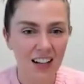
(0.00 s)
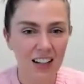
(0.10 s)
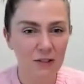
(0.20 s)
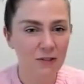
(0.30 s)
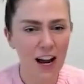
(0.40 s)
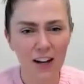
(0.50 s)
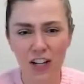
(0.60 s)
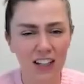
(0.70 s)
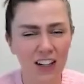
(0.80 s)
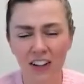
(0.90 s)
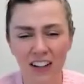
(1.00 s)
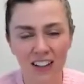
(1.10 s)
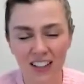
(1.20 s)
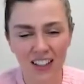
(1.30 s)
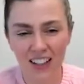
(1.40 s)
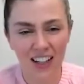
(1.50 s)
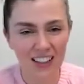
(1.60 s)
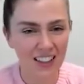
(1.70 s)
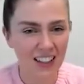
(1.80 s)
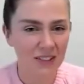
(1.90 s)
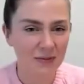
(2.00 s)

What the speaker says: Yeah, like fact checking or anything like that. Yeah.